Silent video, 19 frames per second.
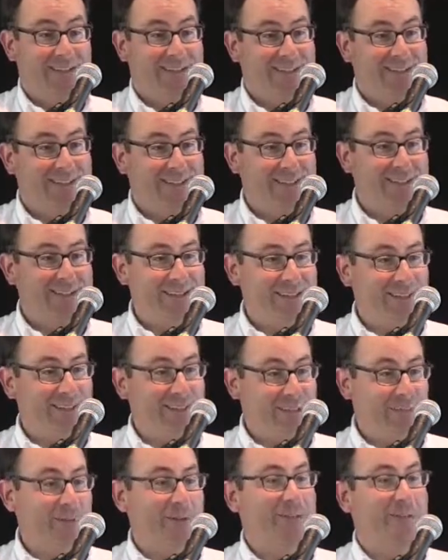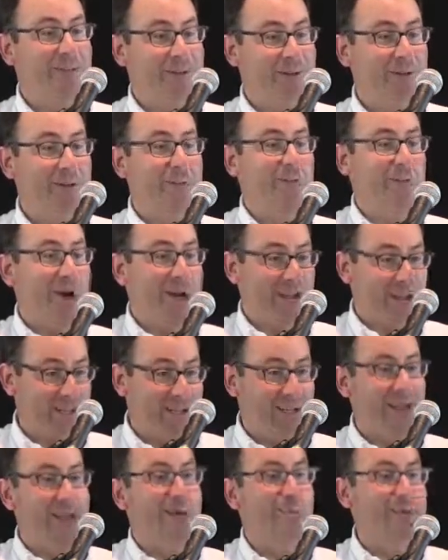So it's a deeply cynical
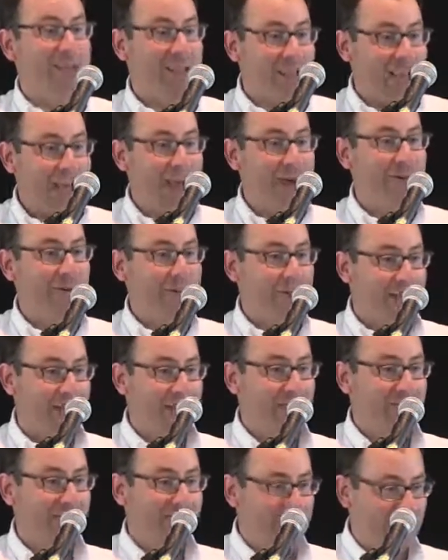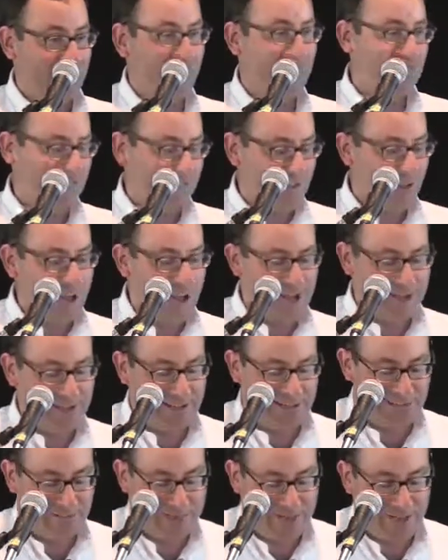project coming out of this, this kind
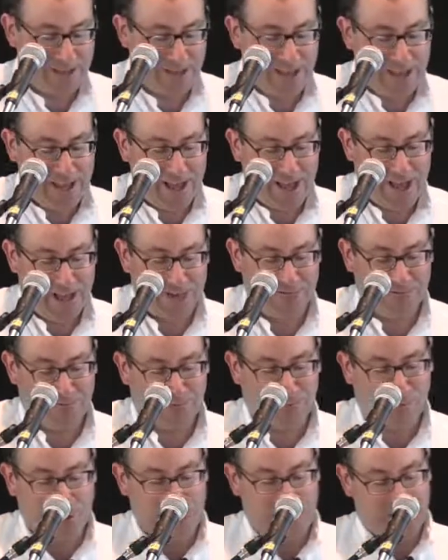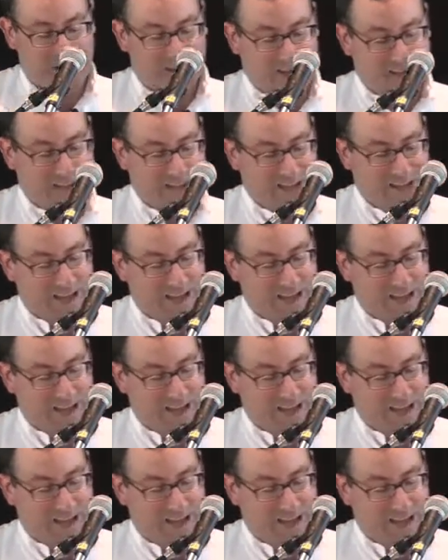of, of work.